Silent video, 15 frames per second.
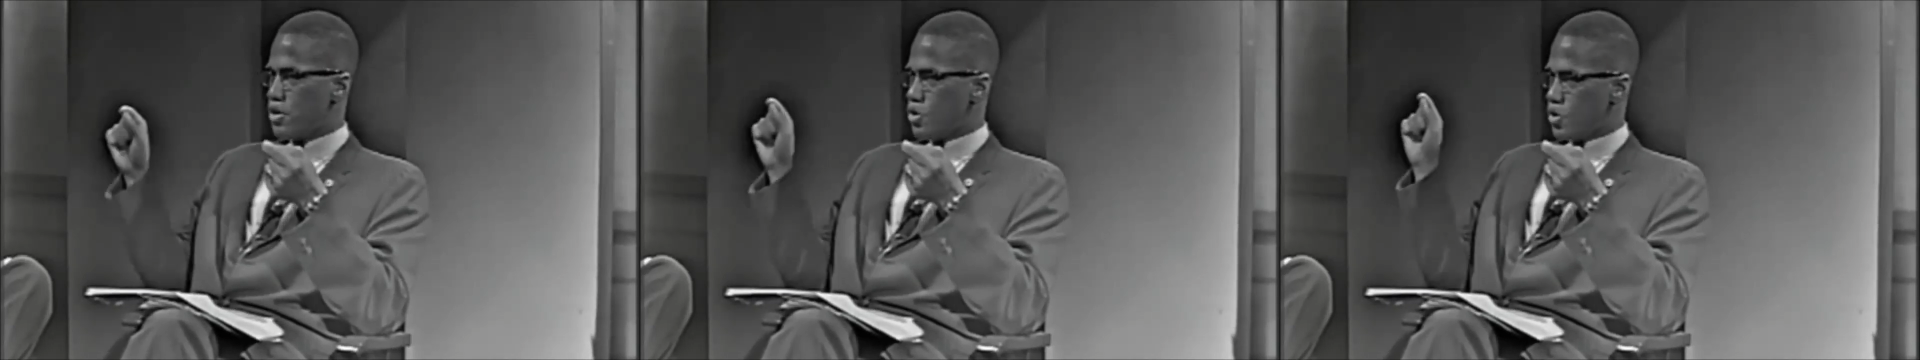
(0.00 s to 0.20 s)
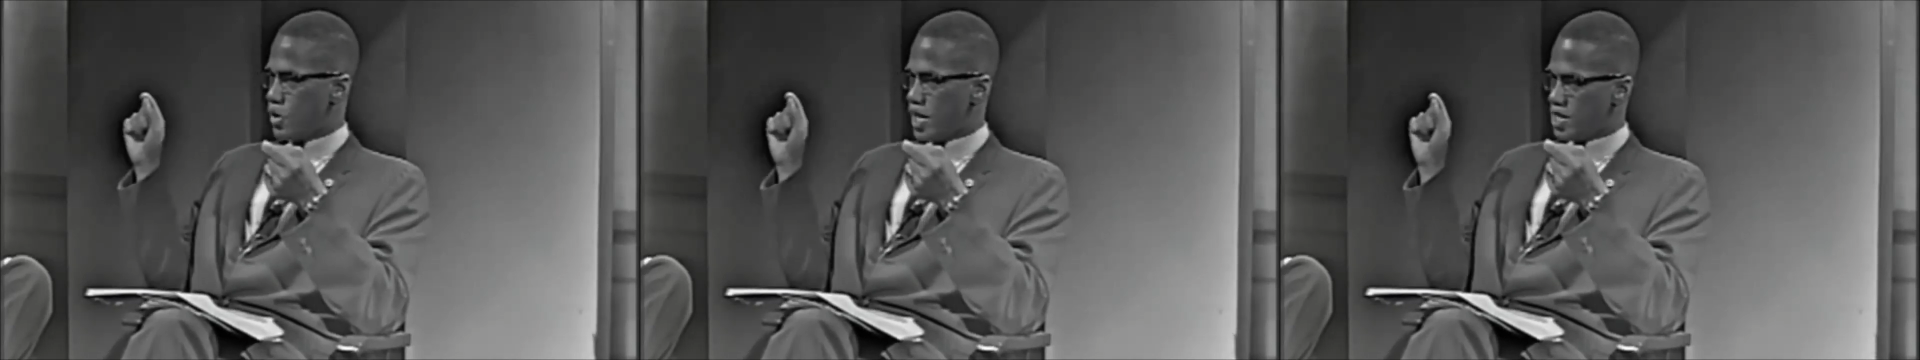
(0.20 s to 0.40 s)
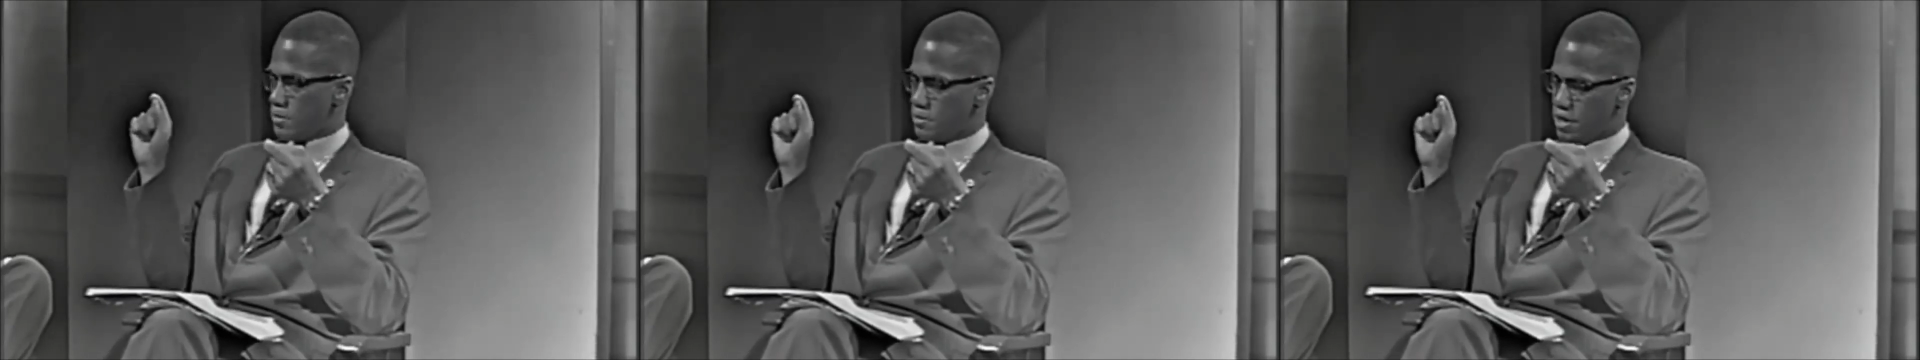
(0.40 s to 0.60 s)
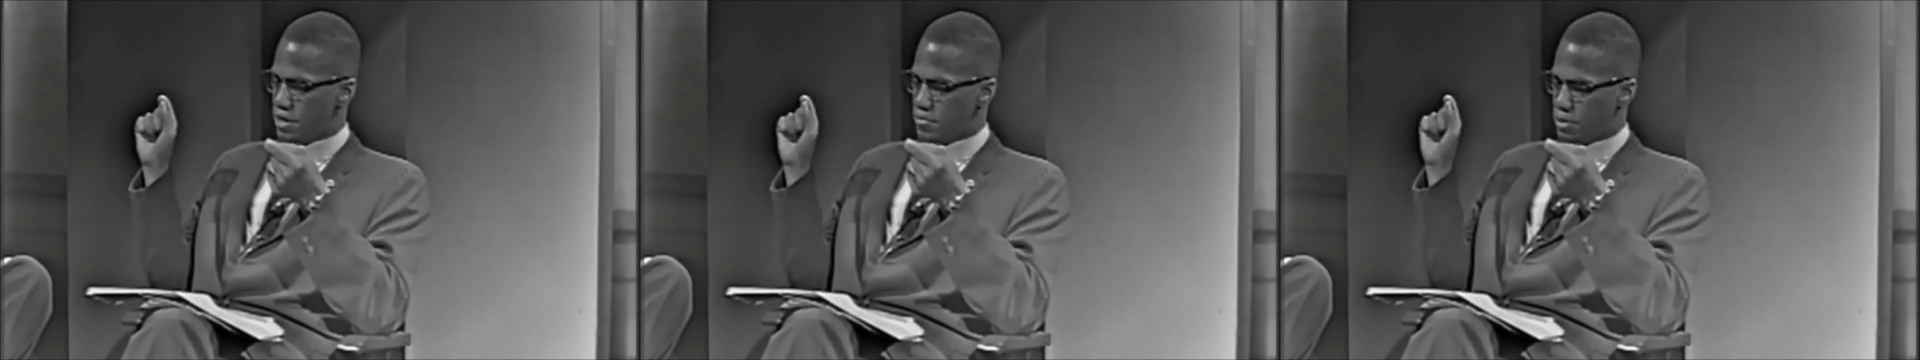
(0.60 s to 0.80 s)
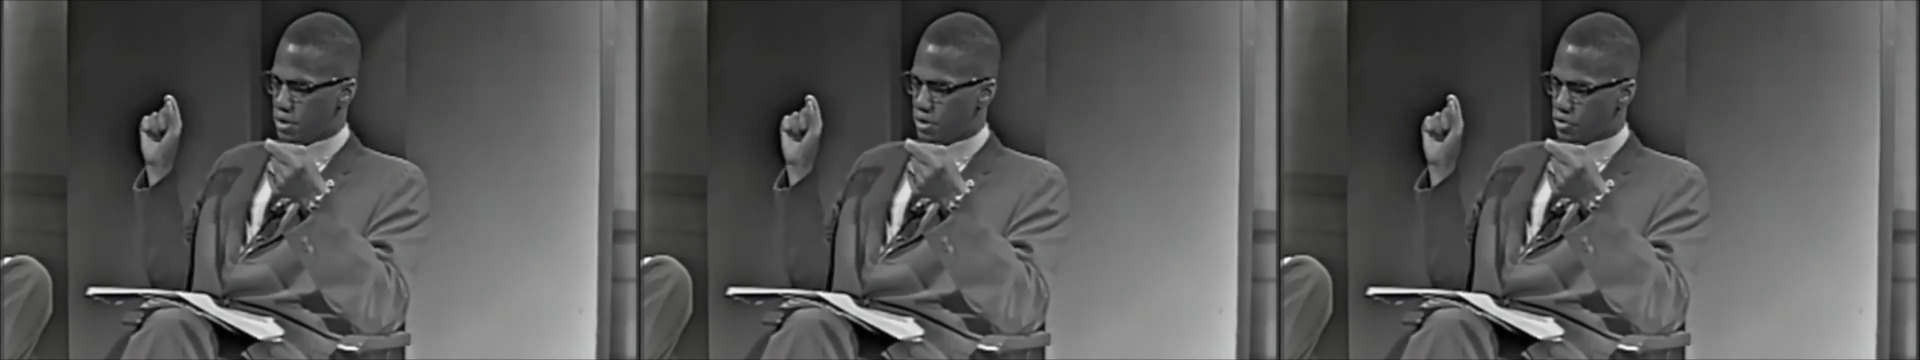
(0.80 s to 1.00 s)
who has
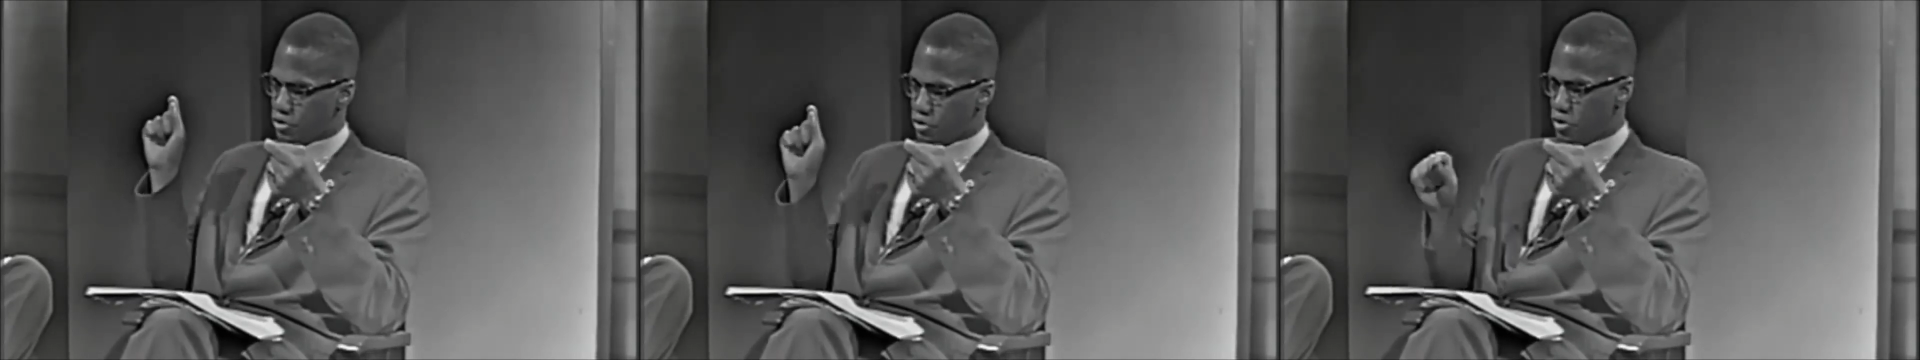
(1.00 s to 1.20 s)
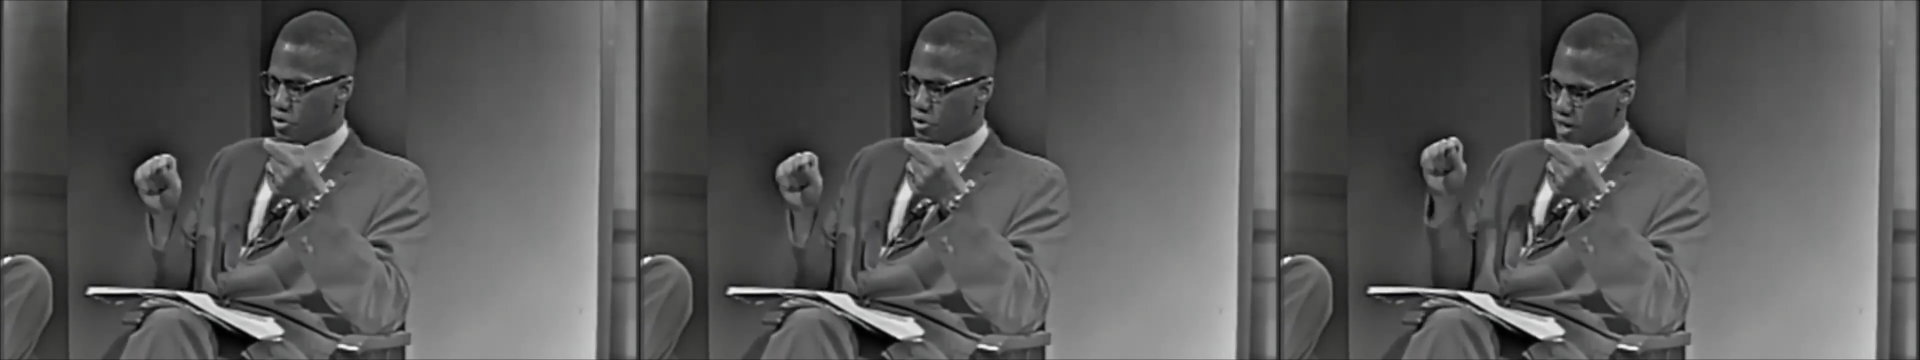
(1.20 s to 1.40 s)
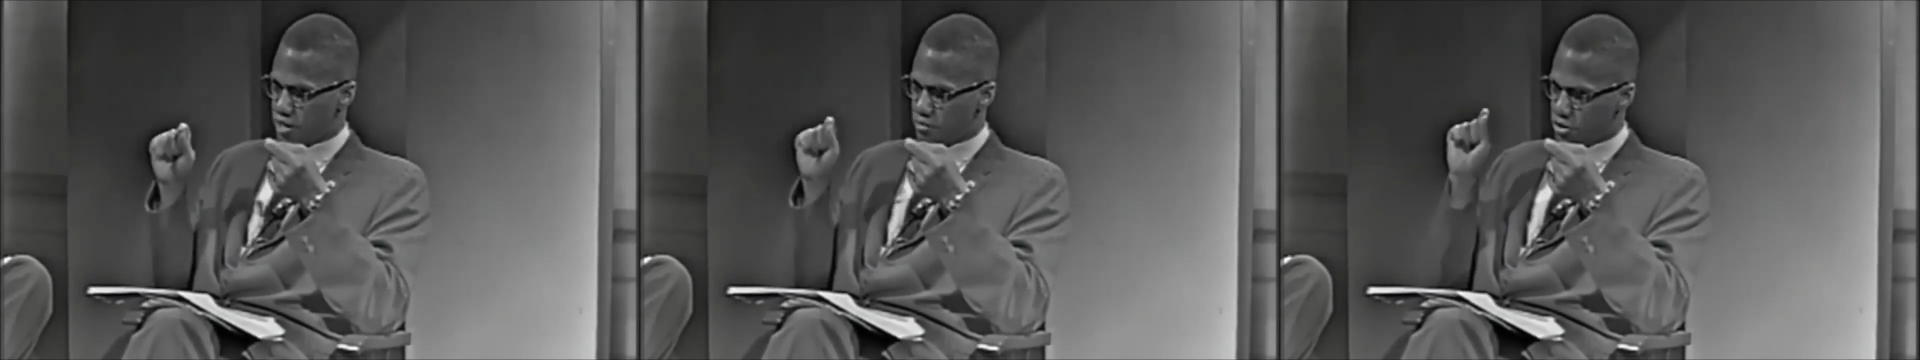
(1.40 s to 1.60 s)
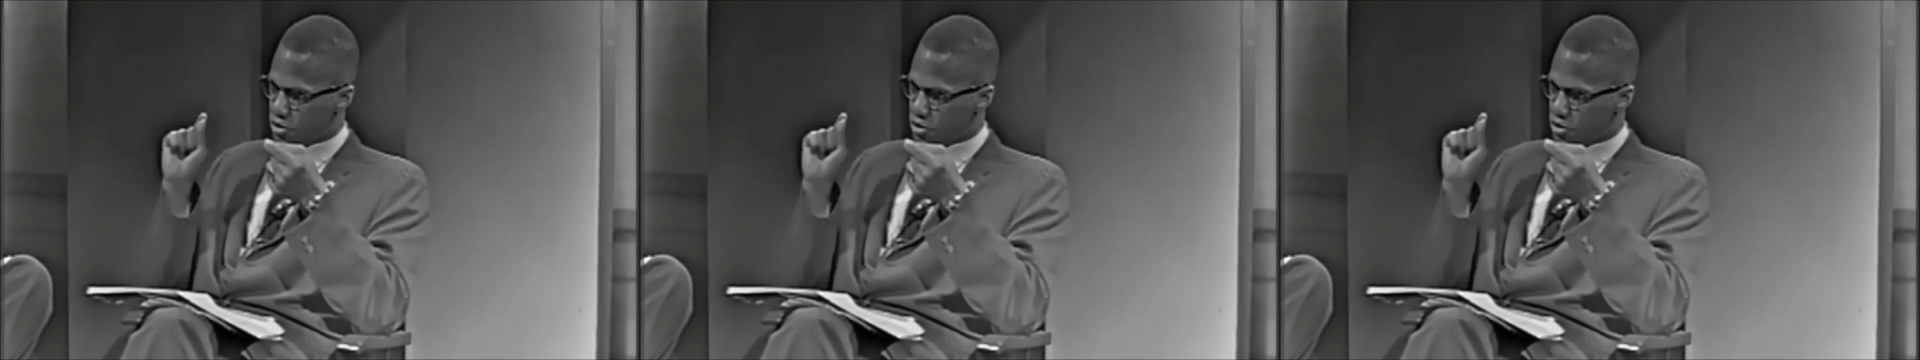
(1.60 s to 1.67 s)
been who has